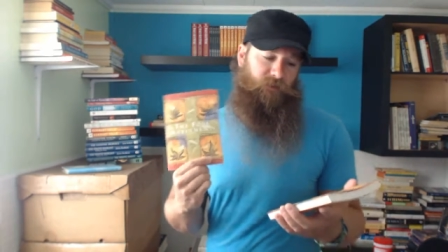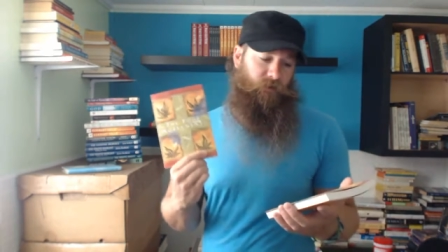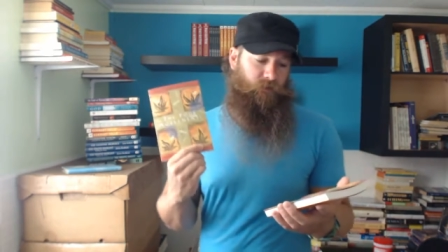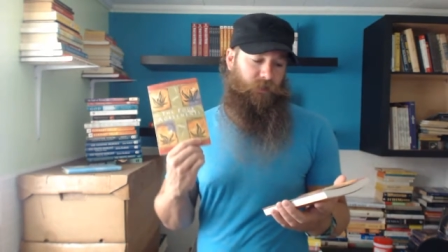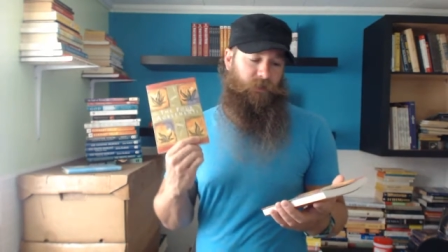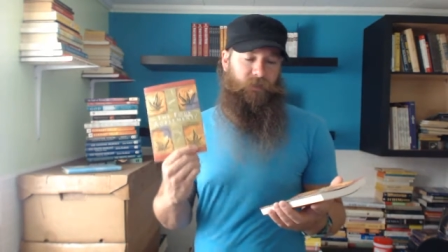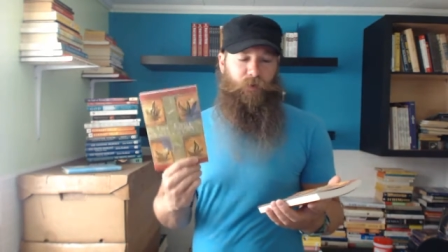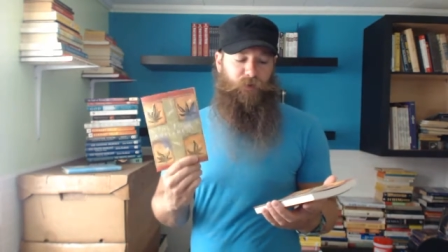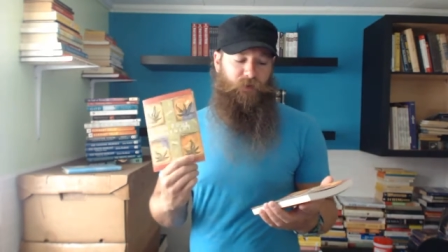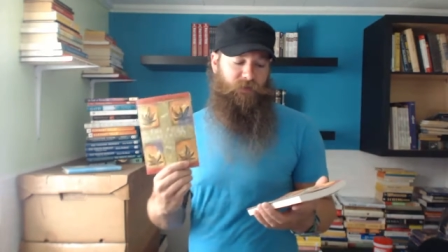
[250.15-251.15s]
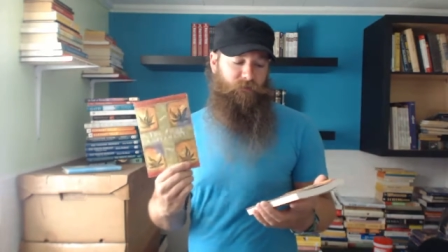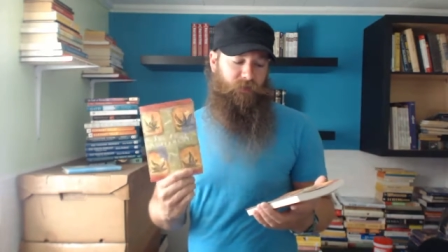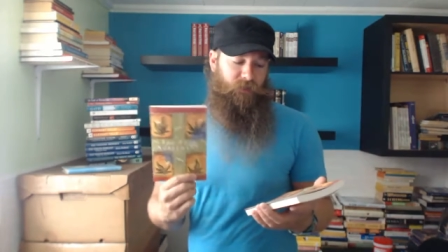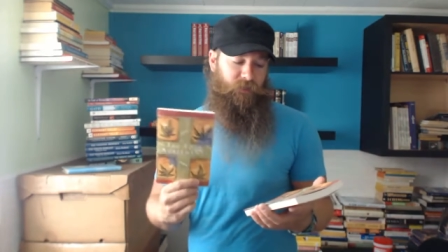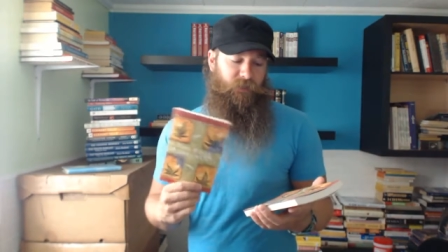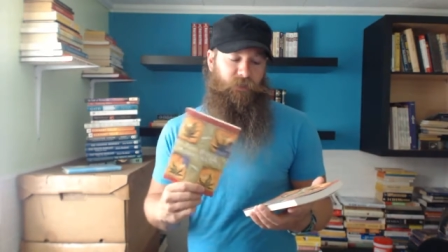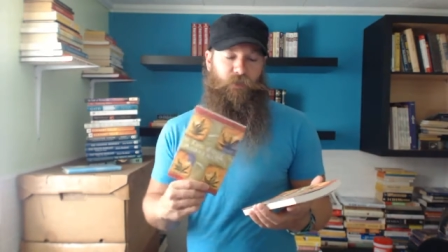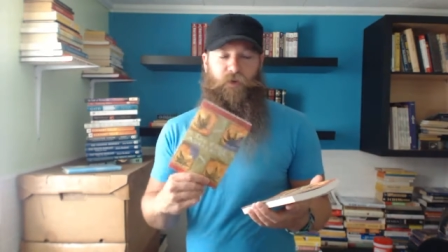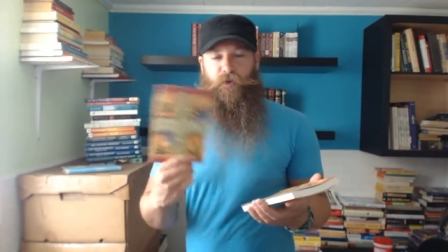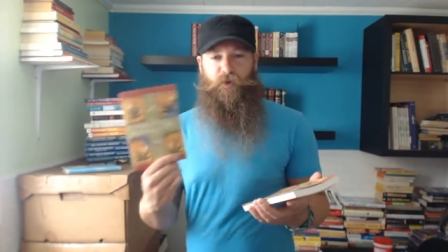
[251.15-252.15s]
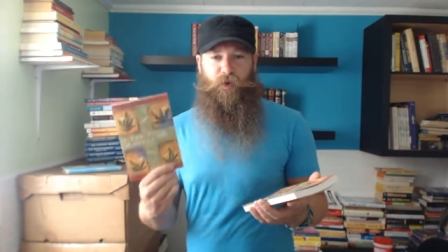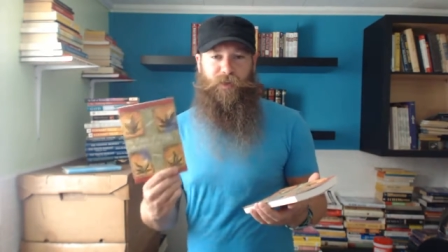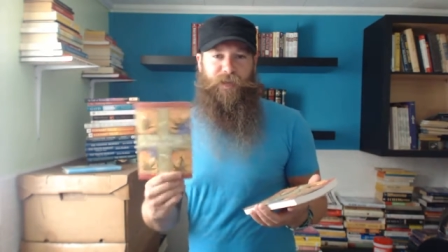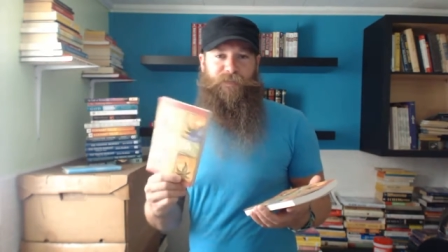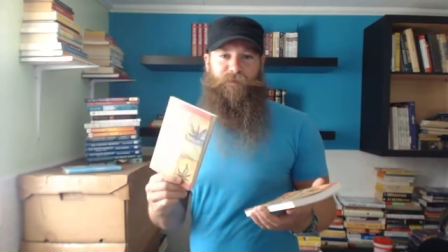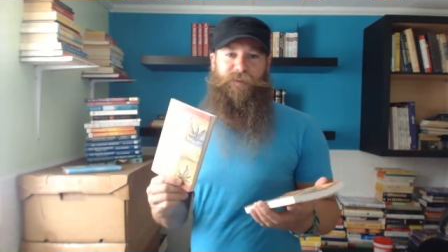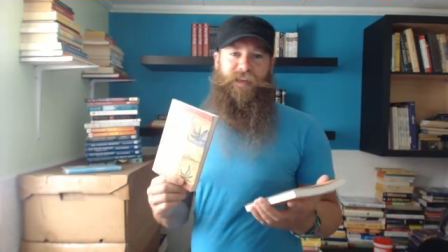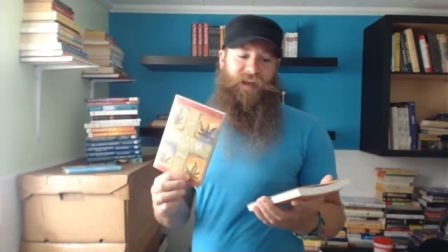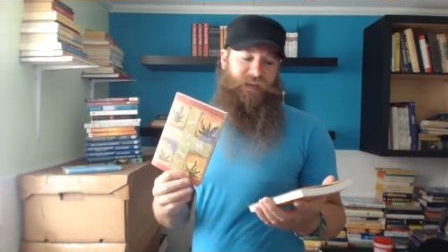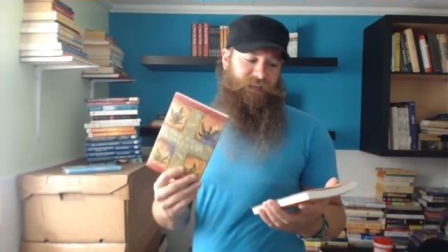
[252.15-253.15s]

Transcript: and I was like, no, you asked me, you already asked me that.